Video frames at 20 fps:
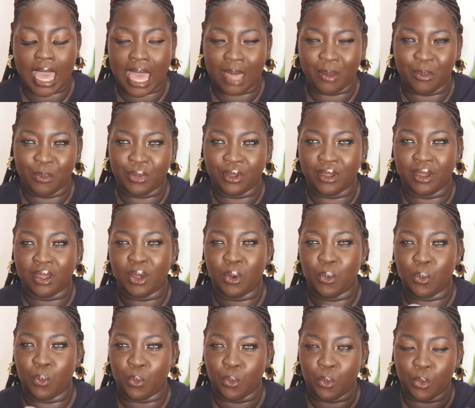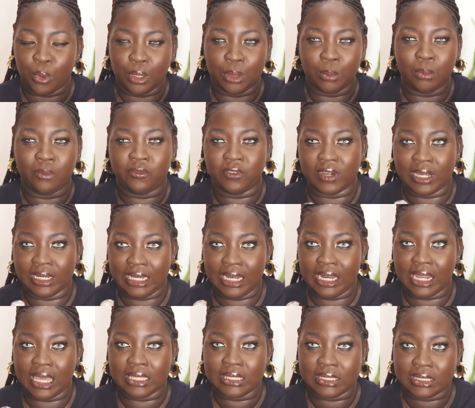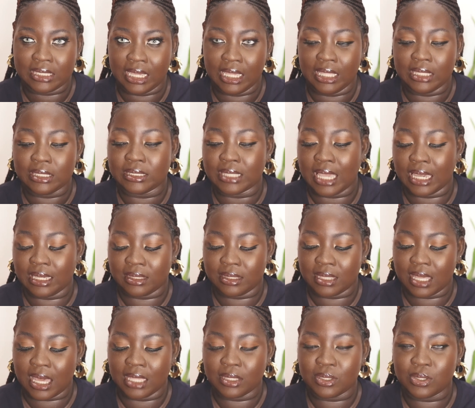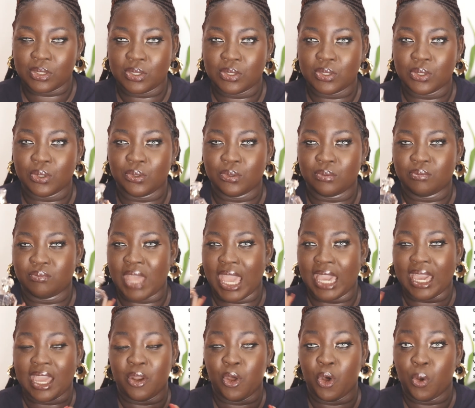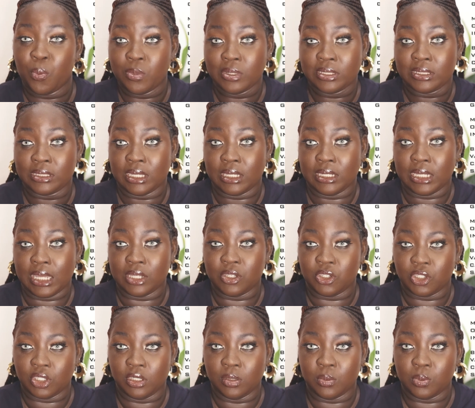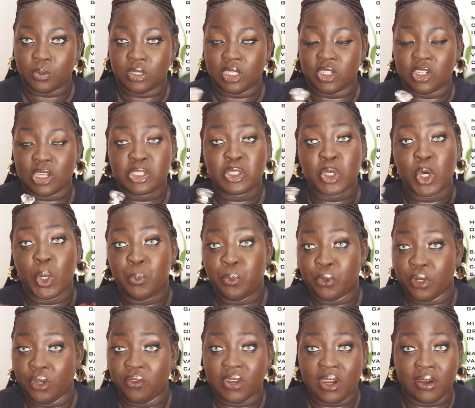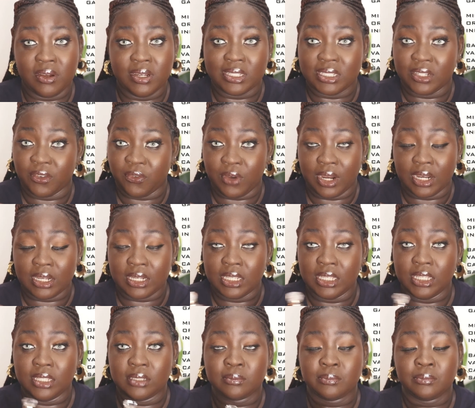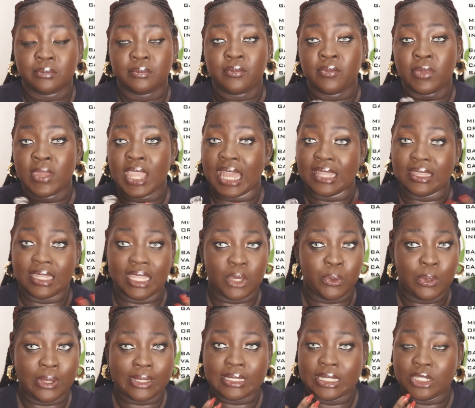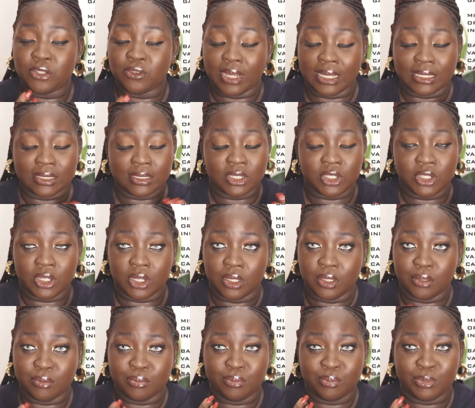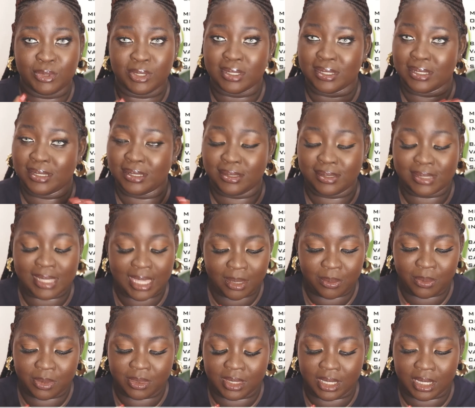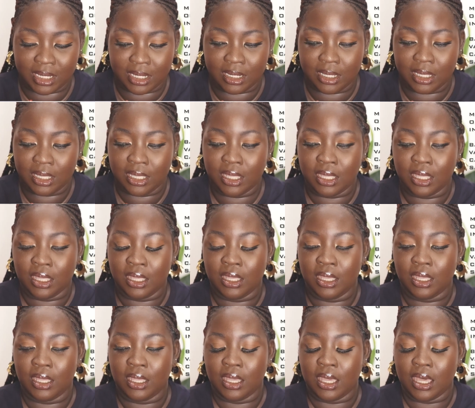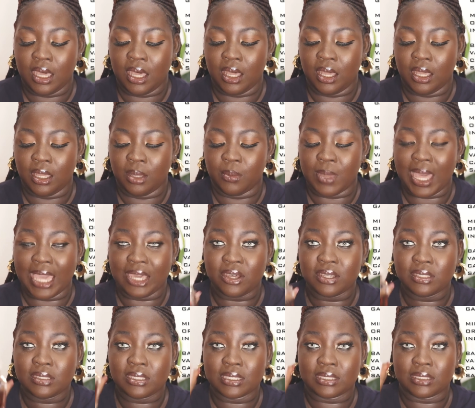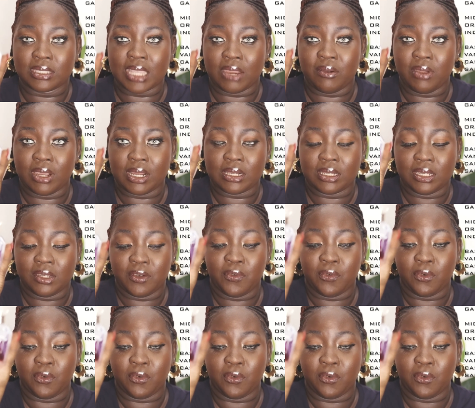amber warm vanilla scent like that. So I can almost say they are dupes. They just open very differently and then quickly transition to the same thing. I got this directly